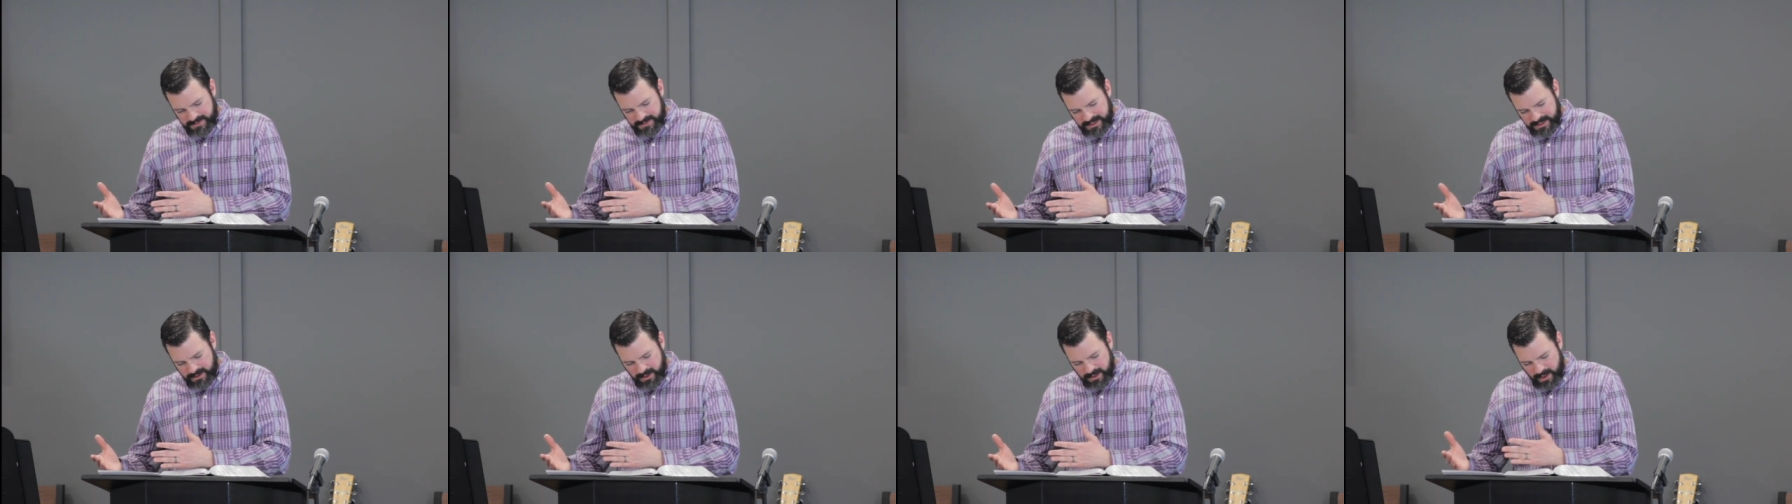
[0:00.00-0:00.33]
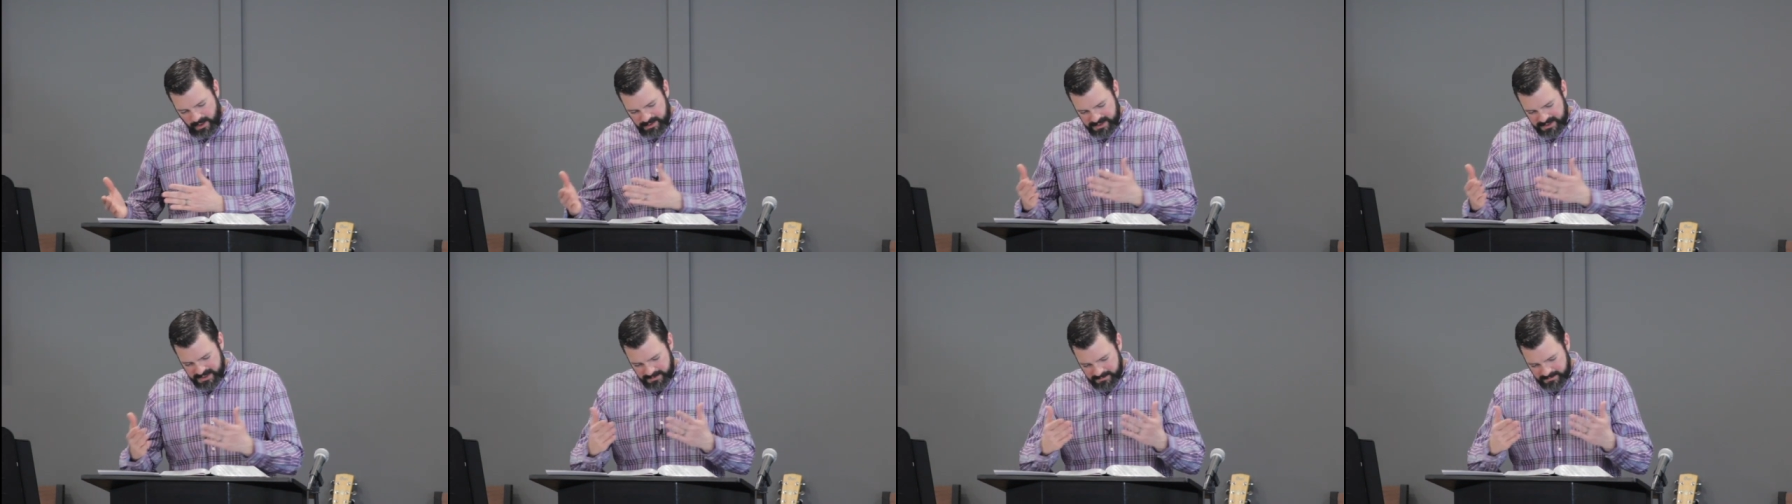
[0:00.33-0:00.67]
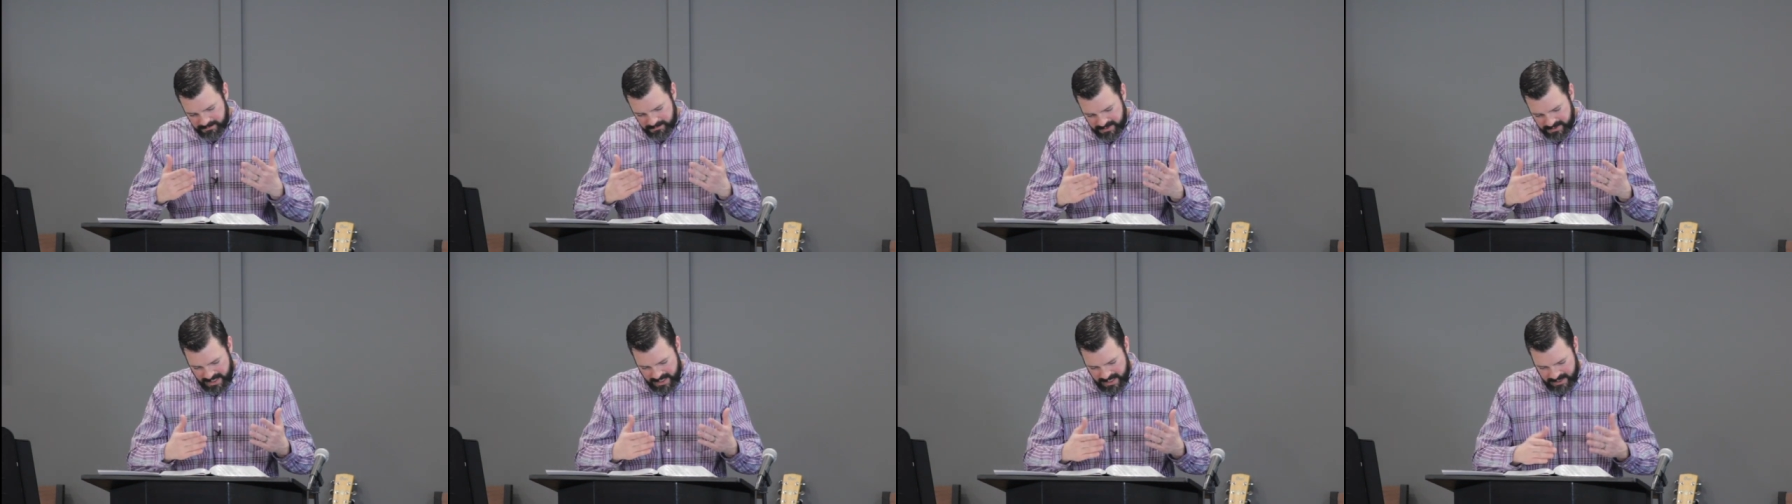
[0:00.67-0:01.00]
He calls
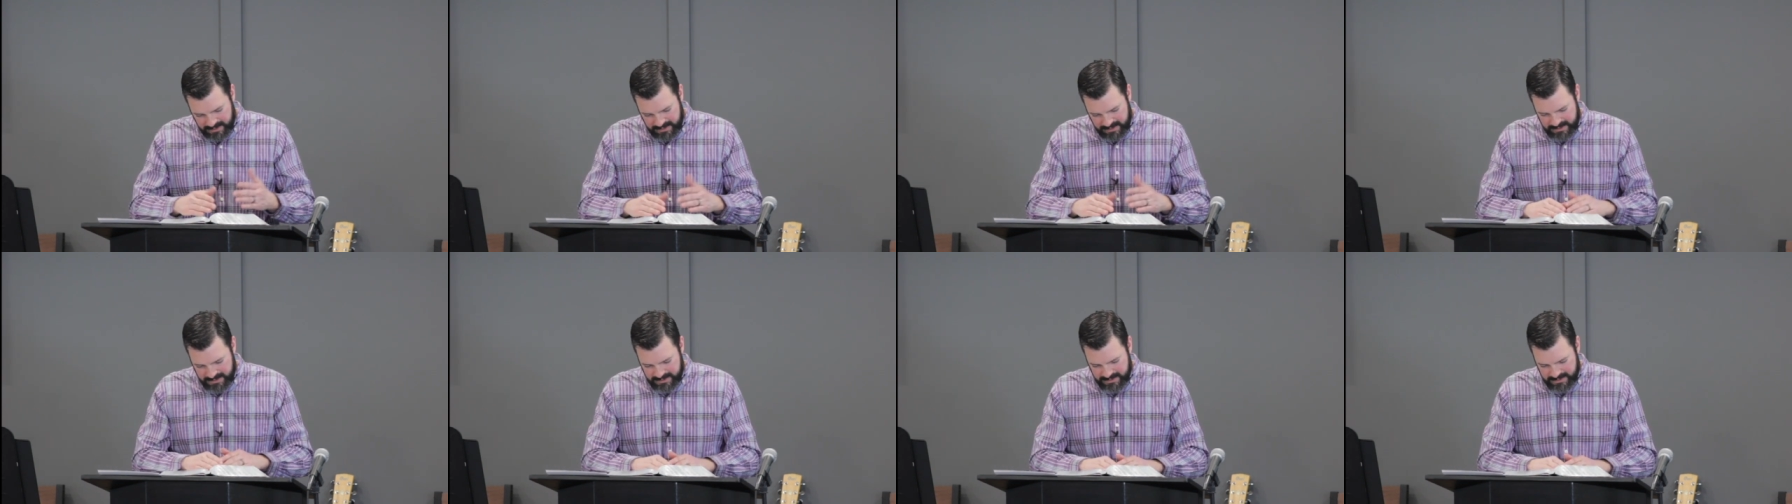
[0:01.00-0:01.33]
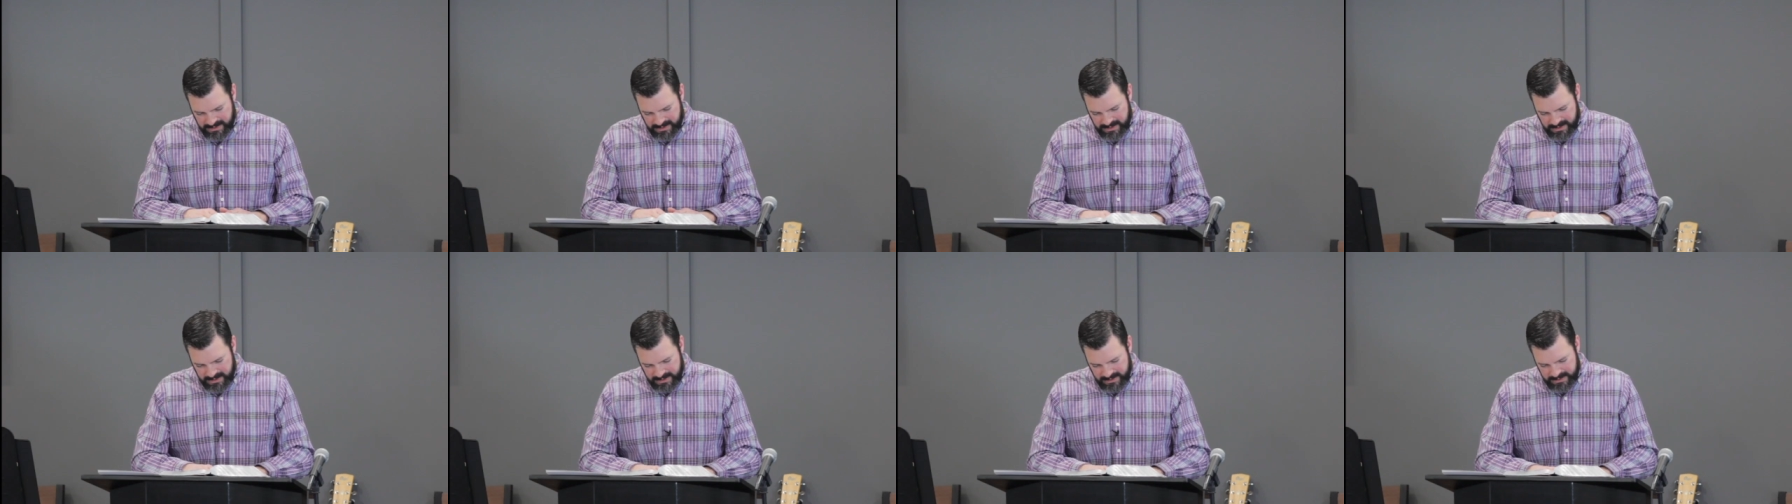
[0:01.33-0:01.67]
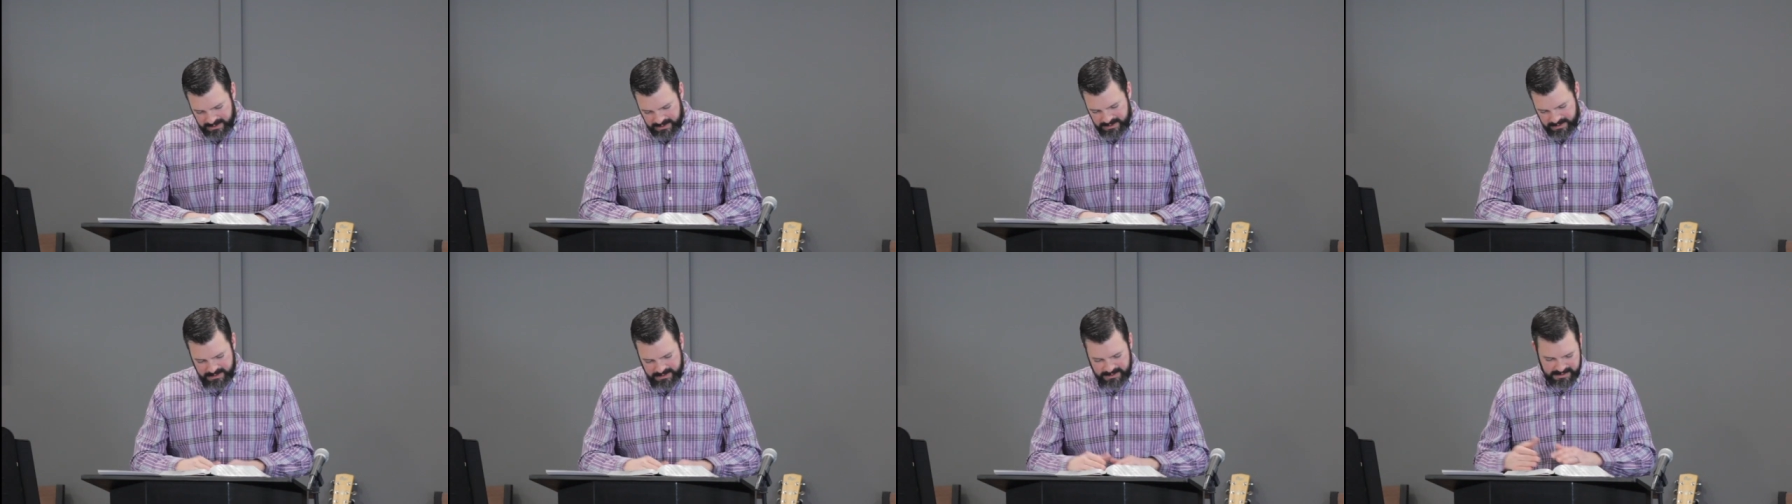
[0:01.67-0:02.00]
him back. He,
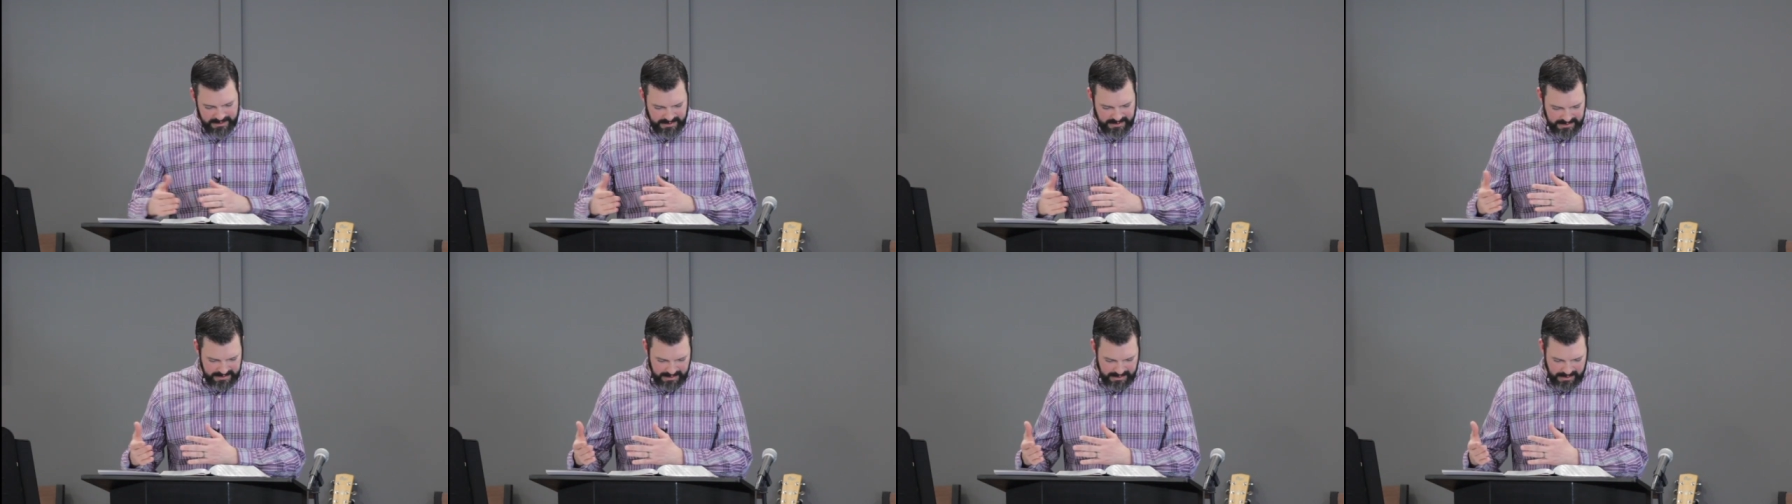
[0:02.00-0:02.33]
he, he says,